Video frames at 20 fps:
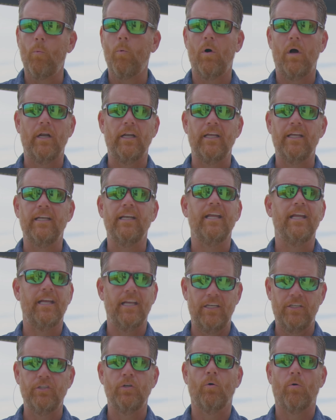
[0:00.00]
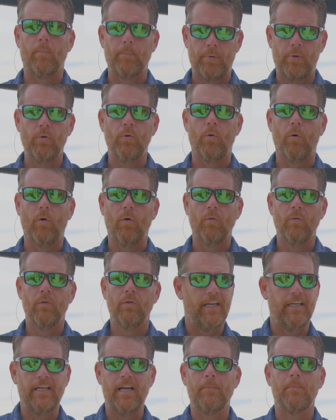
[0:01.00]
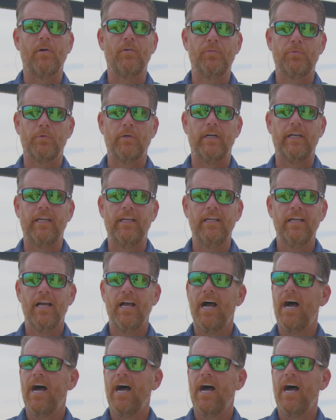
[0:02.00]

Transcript: want it in your pool. And number 3,